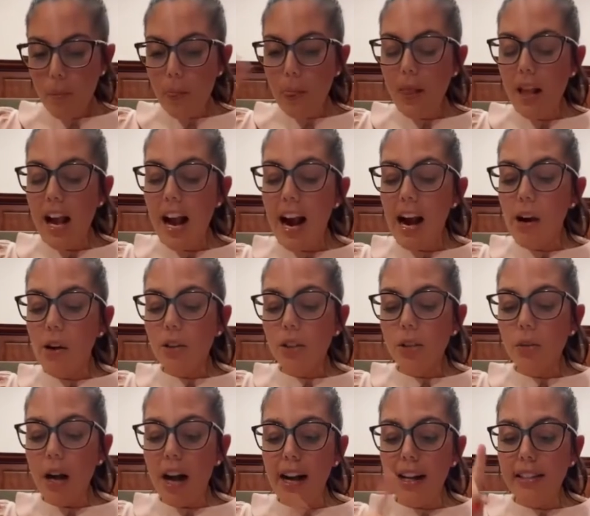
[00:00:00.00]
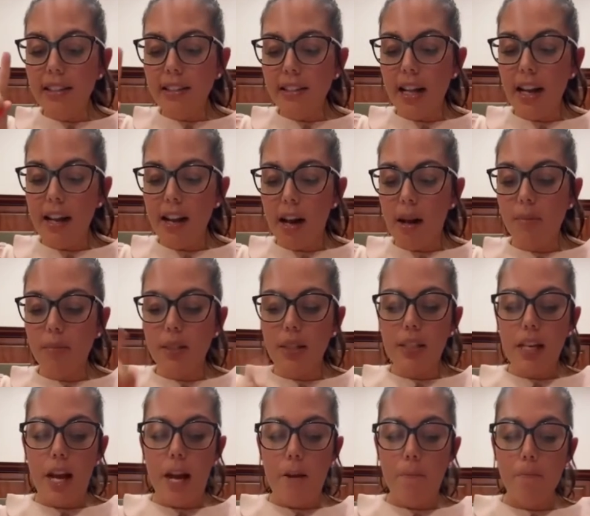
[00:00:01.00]
How do I stay up to
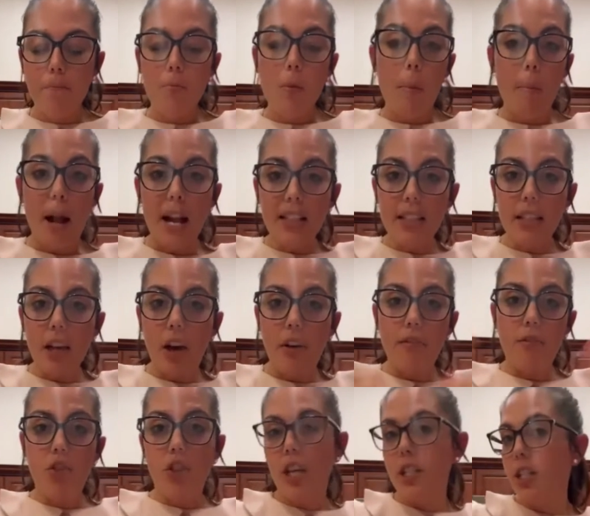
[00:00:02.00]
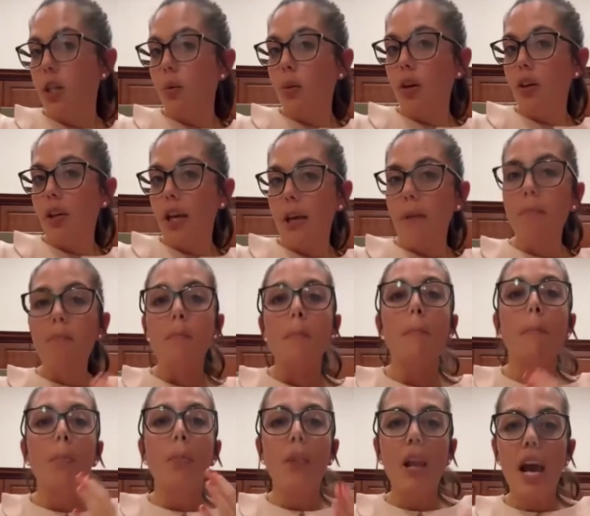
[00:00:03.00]
date? Myself, Jessie Wilkie.
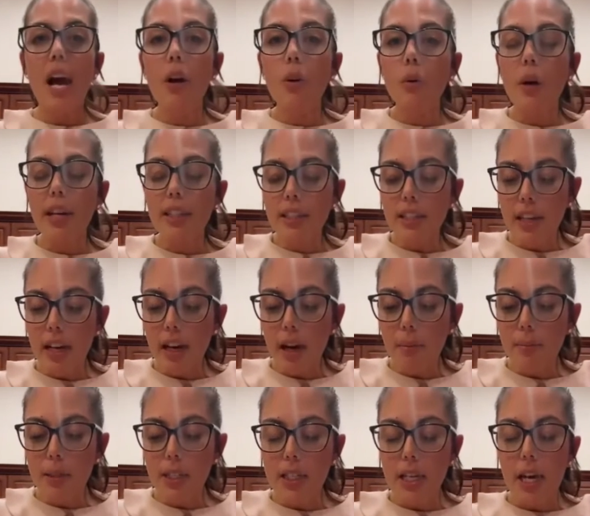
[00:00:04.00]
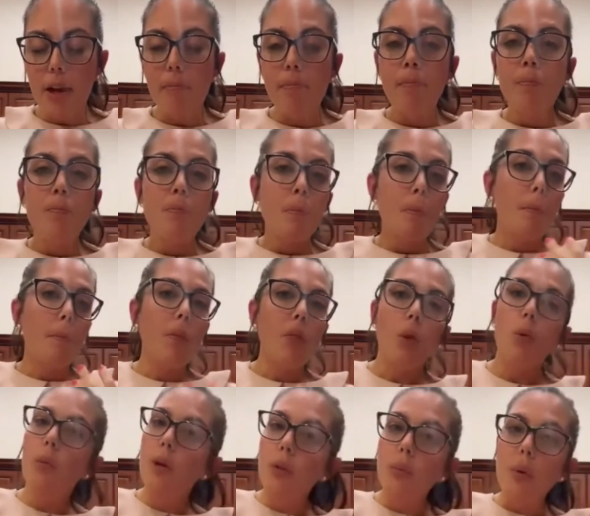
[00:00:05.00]
How do I stay up to date
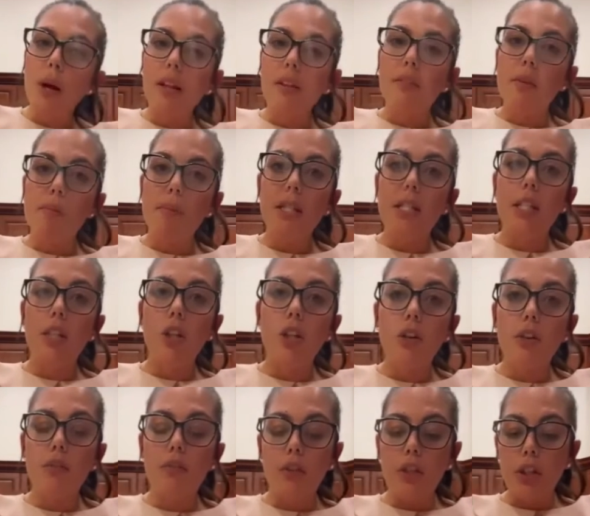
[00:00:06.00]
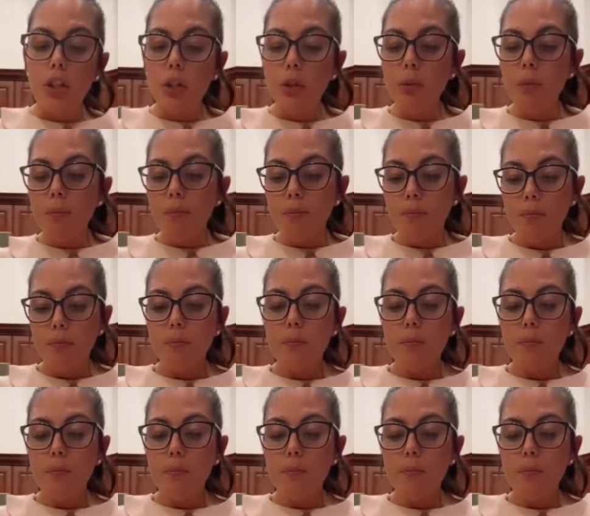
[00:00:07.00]
with relevant material for you?